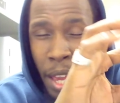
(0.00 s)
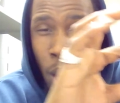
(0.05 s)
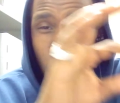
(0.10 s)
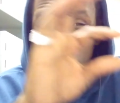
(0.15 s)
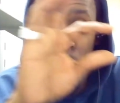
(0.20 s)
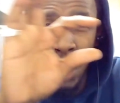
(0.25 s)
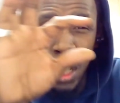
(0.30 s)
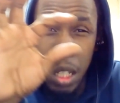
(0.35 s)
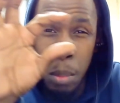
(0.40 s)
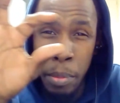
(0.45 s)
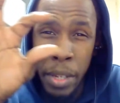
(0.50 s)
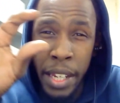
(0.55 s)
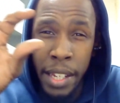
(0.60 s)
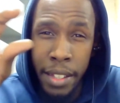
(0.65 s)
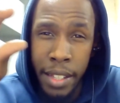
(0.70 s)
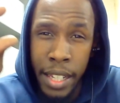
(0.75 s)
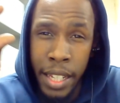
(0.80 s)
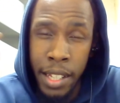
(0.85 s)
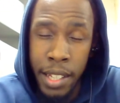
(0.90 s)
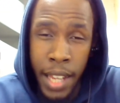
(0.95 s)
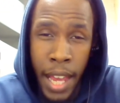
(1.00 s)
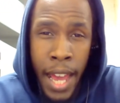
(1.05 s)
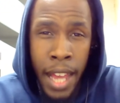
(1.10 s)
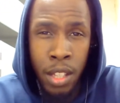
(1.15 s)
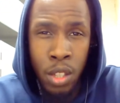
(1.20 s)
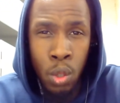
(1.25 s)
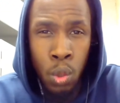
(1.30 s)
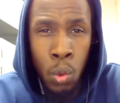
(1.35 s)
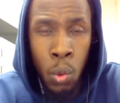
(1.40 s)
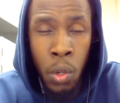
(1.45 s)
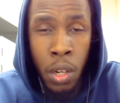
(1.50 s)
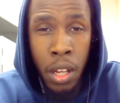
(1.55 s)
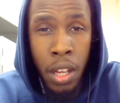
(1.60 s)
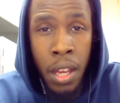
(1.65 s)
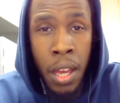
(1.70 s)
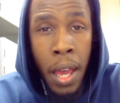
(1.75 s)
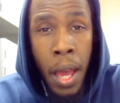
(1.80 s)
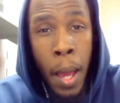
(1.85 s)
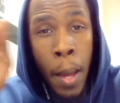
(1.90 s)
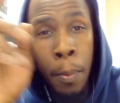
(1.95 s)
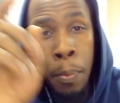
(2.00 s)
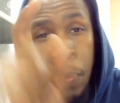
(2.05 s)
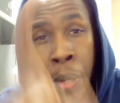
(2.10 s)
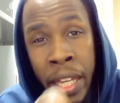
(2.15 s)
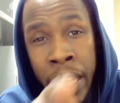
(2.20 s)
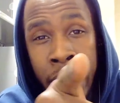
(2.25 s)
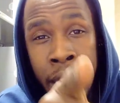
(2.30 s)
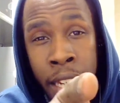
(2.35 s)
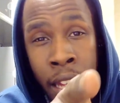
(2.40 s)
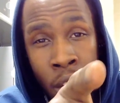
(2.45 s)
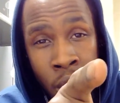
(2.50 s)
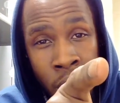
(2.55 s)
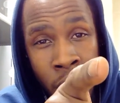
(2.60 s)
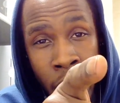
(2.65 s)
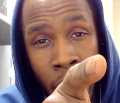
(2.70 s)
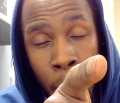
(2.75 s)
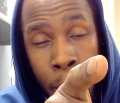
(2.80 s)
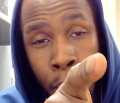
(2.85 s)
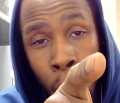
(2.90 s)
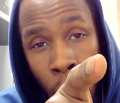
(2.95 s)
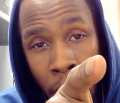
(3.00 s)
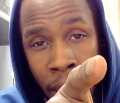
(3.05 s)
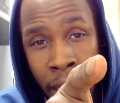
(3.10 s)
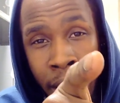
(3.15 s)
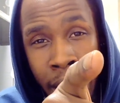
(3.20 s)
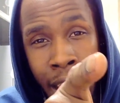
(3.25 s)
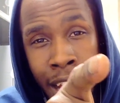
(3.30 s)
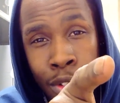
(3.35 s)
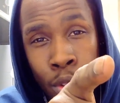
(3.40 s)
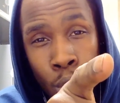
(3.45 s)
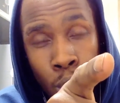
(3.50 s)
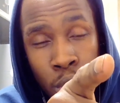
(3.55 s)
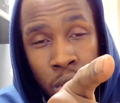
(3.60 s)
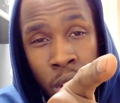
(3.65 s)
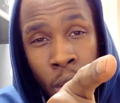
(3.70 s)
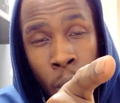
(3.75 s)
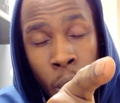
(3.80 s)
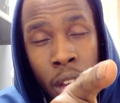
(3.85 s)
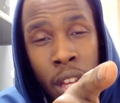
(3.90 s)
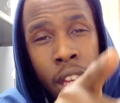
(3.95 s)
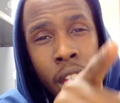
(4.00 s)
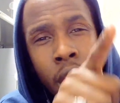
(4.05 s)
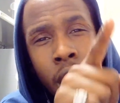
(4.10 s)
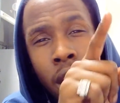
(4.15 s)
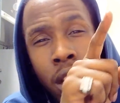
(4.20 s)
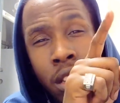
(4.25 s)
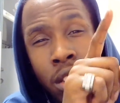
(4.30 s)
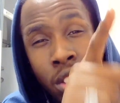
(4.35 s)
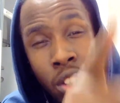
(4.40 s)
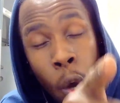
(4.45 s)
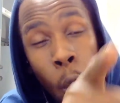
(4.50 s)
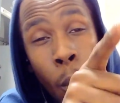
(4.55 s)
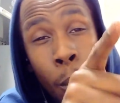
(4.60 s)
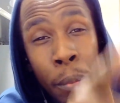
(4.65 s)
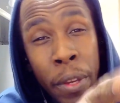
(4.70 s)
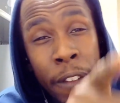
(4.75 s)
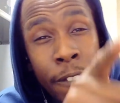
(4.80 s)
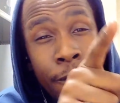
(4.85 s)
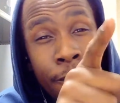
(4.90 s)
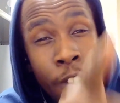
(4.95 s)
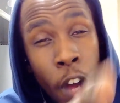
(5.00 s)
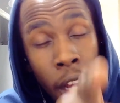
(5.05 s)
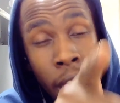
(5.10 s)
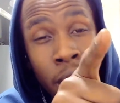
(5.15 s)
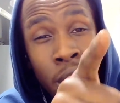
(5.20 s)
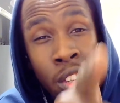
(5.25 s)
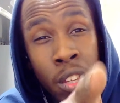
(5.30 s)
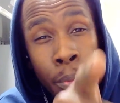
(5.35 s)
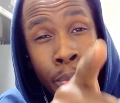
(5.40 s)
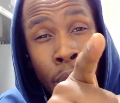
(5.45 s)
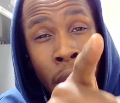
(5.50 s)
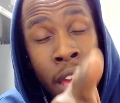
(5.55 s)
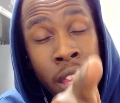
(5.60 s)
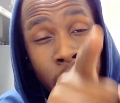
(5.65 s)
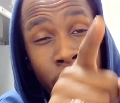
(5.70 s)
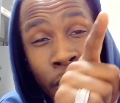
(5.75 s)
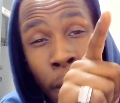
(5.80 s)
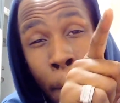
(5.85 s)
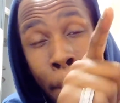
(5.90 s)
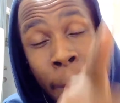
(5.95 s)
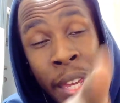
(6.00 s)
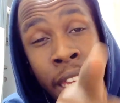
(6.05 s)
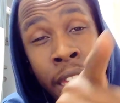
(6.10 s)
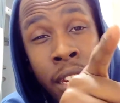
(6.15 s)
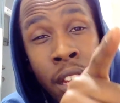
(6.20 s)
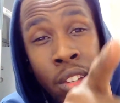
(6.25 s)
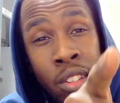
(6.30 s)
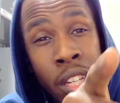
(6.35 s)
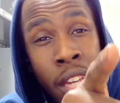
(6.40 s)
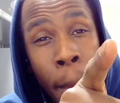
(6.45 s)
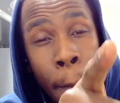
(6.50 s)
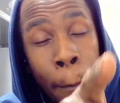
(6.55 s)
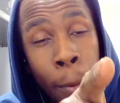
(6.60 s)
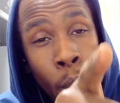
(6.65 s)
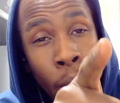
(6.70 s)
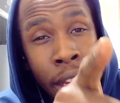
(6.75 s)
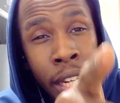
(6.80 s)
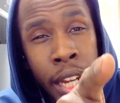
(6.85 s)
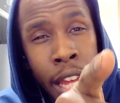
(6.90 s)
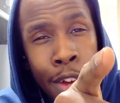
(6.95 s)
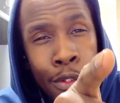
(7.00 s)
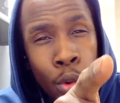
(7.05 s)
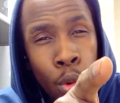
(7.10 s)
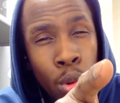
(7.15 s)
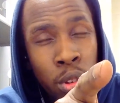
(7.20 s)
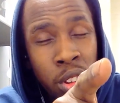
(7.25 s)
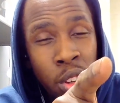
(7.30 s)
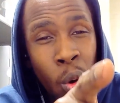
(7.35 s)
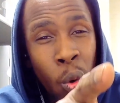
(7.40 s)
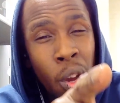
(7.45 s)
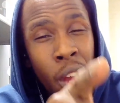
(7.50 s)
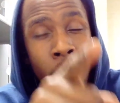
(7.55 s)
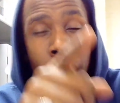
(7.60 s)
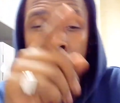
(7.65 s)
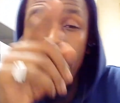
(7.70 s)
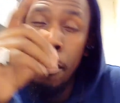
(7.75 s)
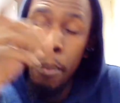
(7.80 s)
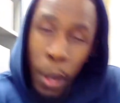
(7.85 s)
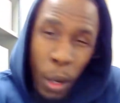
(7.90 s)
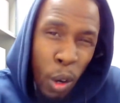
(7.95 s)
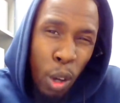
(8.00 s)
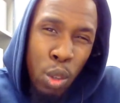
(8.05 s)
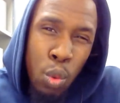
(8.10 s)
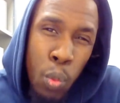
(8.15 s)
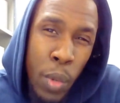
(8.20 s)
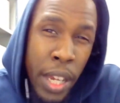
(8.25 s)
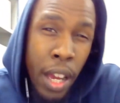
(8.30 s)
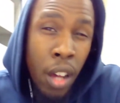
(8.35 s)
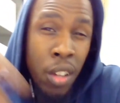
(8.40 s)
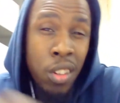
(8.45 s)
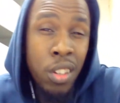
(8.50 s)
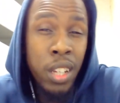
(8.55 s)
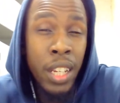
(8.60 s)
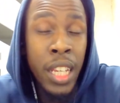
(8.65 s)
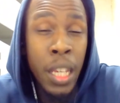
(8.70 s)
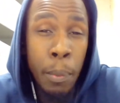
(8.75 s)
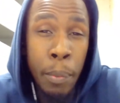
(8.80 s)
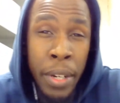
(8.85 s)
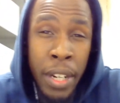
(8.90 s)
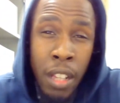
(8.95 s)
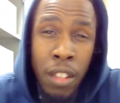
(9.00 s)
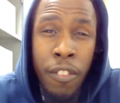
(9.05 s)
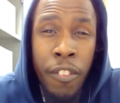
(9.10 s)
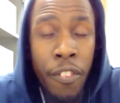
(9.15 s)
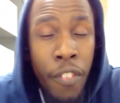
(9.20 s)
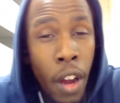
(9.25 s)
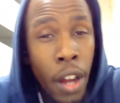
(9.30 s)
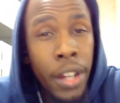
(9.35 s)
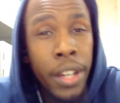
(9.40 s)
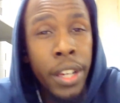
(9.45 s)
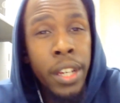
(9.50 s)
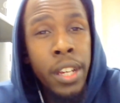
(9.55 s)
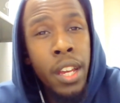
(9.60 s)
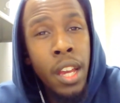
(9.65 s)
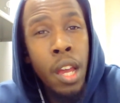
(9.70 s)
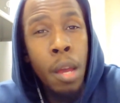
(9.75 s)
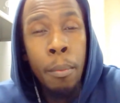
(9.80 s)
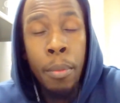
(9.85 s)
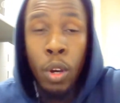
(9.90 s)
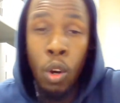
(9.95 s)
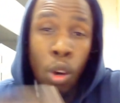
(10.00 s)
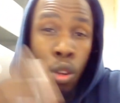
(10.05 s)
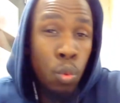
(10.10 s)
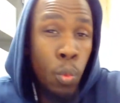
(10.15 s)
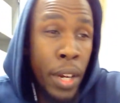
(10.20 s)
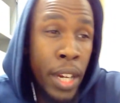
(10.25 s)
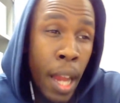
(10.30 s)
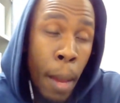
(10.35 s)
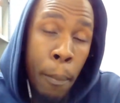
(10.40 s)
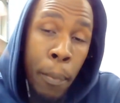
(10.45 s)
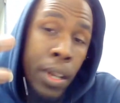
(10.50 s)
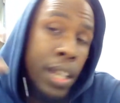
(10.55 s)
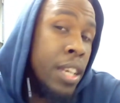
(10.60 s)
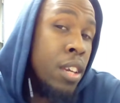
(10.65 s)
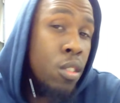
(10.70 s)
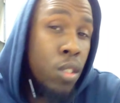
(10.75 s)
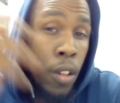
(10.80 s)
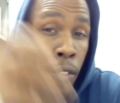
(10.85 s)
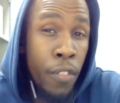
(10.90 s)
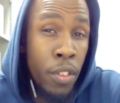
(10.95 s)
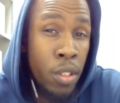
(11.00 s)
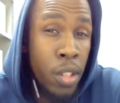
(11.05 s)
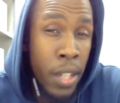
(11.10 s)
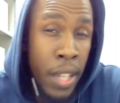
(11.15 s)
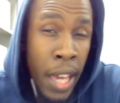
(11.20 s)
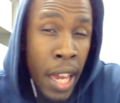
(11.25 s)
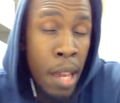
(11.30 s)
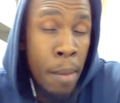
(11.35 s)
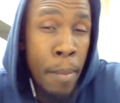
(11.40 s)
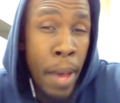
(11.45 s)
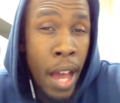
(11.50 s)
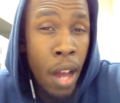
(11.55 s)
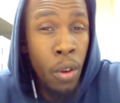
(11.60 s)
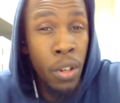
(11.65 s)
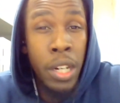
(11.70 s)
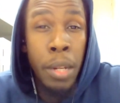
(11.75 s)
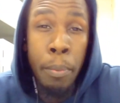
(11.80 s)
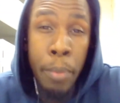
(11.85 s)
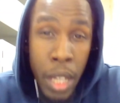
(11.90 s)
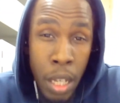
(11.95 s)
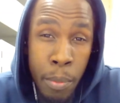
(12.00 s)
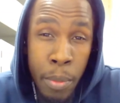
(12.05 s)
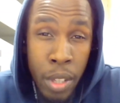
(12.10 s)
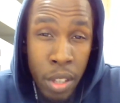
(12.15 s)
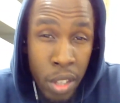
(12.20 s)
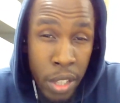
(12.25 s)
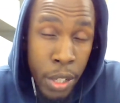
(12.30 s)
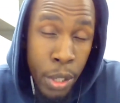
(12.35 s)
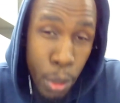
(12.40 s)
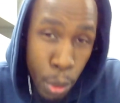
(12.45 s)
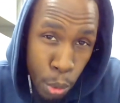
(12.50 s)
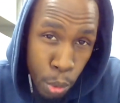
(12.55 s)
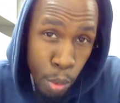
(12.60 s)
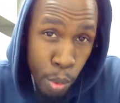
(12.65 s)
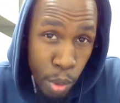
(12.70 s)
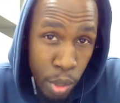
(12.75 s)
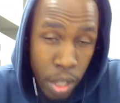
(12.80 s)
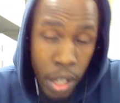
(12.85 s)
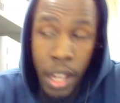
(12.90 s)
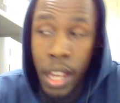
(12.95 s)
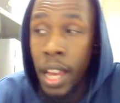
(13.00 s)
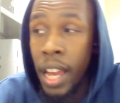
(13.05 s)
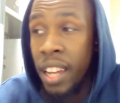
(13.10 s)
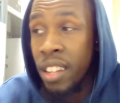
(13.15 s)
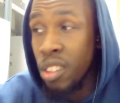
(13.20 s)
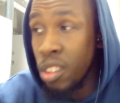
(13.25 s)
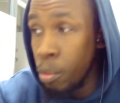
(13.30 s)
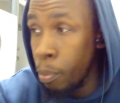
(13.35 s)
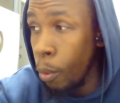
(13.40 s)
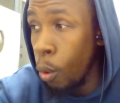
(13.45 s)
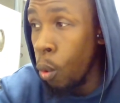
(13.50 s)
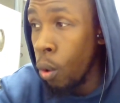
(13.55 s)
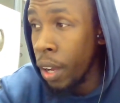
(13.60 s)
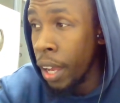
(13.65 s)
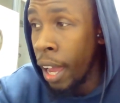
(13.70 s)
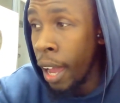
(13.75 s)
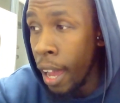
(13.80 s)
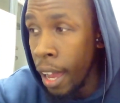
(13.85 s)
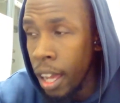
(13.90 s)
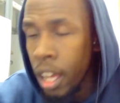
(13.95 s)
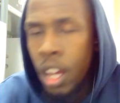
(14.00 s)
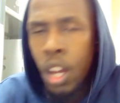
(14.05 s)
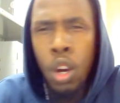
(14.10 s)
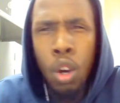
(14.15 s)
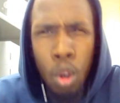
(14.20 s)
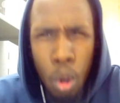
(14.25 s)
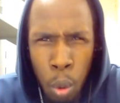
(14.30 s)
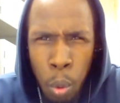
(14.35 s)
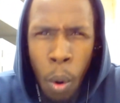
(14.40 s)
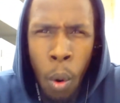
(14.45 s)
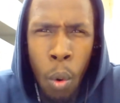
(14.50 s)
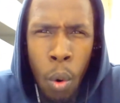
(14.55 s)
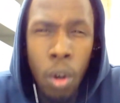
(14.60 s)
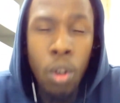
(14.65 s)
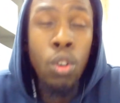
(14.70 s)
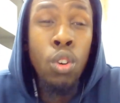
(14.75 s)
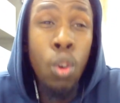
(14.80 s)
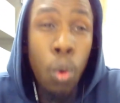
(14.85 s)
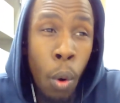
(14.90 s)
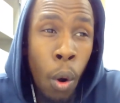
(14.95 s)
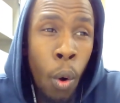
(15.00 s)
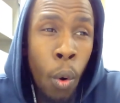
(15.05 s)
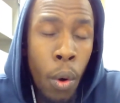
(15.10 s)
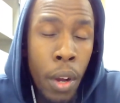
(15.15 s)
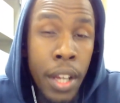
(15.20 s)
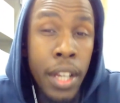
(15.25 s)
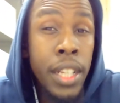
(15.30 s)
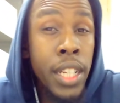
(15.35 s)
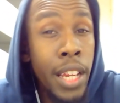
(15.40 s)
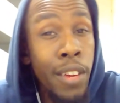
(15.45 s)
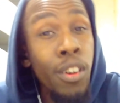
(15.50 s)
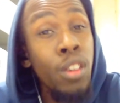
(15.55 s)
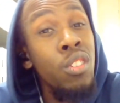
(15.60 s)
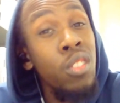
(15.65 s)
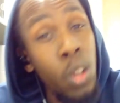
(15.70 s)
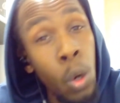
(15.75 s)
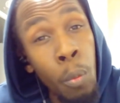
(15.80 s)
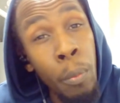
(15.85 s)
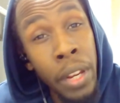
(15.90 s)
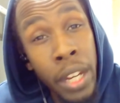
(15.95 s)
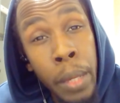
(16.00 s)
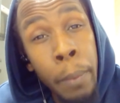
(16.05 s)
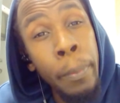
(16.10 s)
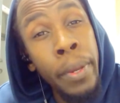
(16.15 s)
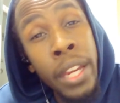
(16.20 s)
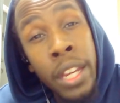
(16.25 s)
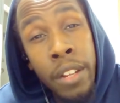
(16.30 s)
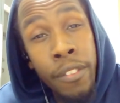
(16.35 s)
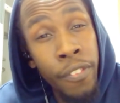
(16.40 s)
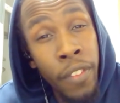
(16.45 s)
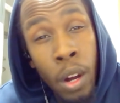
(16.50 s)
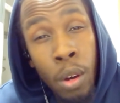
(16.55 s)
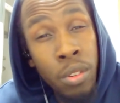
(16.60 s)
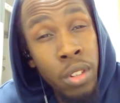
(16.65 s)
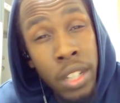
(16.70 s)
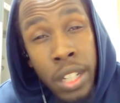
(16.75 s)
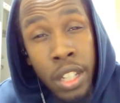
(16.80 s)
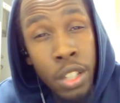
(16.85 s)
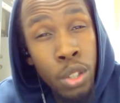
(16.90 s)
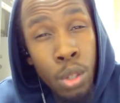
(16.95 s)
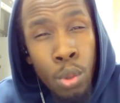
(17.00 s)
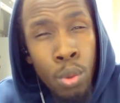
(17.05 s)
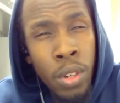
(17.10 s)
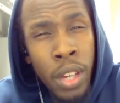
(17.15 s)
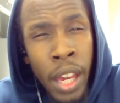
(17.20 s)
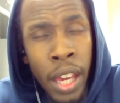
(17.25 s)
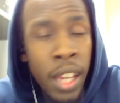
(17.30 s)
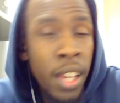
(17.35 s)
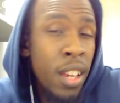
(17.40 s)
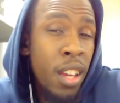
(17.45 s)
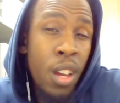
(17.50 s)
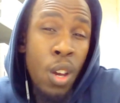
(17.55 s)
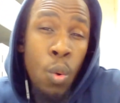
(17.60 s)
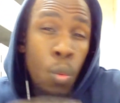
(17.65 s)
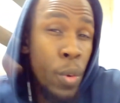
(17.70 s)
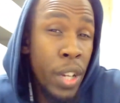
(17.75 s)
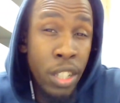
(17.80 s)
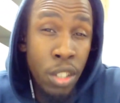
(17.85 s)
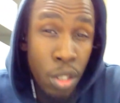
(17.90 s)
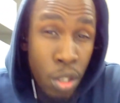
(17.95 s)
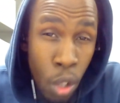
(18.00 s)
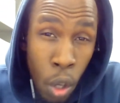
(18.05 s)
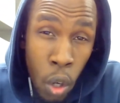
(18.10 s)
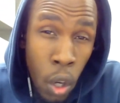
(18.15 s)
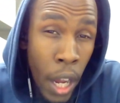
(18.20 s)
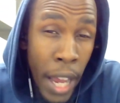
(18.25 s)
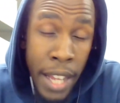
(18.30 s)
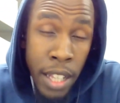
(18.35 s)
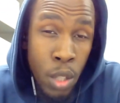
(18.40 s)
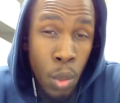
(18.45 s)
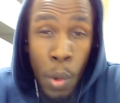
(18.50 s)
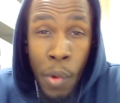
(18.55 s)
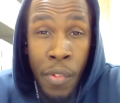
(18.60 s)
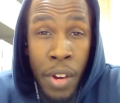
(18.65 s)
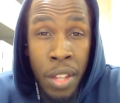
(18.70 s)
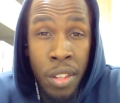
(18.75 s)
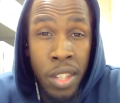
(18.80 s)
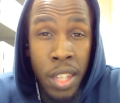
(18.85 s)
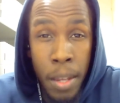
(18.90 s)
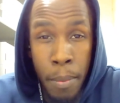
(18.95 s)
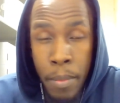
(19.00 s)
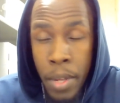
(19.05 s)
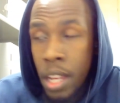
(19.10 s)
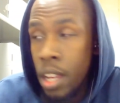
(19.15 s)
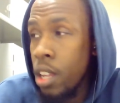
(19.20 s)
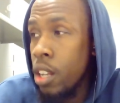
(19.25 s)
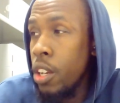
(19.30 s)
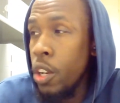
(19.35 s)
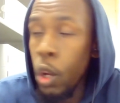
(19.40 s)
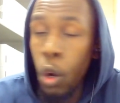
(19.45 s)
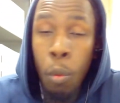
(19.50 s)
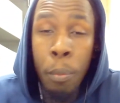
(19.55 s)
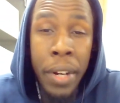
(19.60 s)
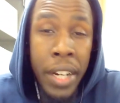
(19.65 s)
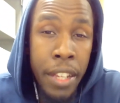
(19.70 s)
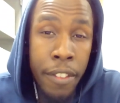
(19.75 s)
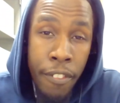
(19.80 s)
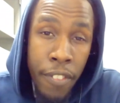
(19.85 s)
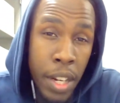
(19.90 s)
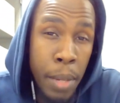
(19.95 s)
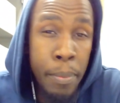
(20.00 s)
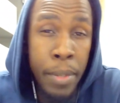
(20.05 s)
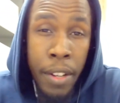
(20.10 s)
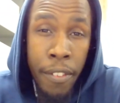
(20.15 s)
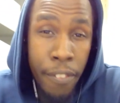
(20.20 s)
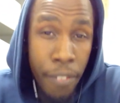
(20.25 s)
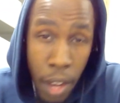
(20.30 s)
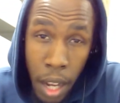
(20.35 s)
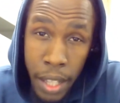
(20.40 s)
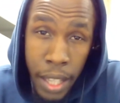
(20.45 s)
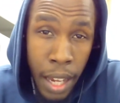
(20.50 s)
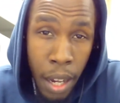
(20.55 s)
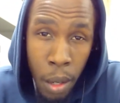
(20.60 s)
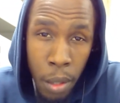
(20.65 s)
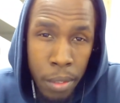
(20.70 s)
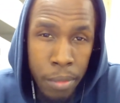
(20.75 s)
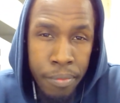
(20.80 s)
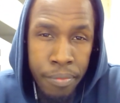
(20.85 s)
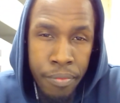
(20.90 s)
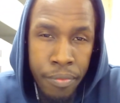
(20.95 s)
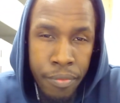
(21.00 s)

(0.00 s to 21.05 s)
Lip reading: LGBT title, a P doesn't get put in there also. Don't be fucking surprised if a P doesn't get put in there also, because we are sleeping as fuck. Because when that police officer came out on the BBC News and spoke out, quote unquote, there are so many pedophiles in the UK, we're just not going to arrest them, nobody flipped the fuck out.